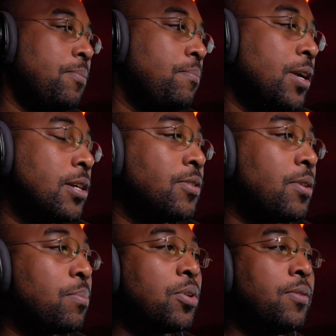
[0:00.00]
because of the
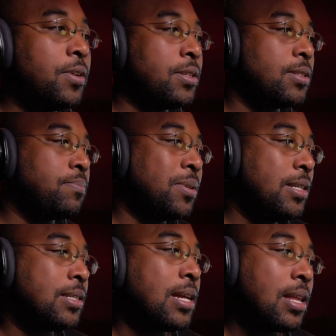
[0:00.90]
previous
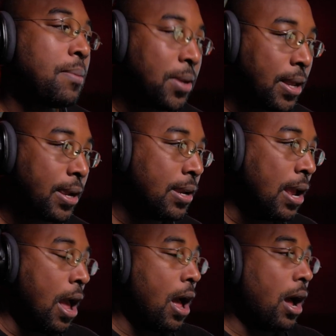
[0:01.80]
piece that they played
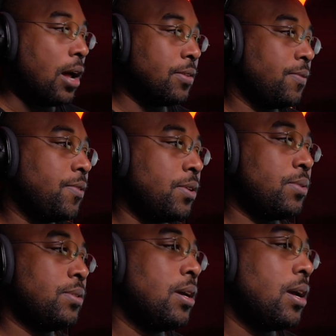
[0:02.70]
on the field,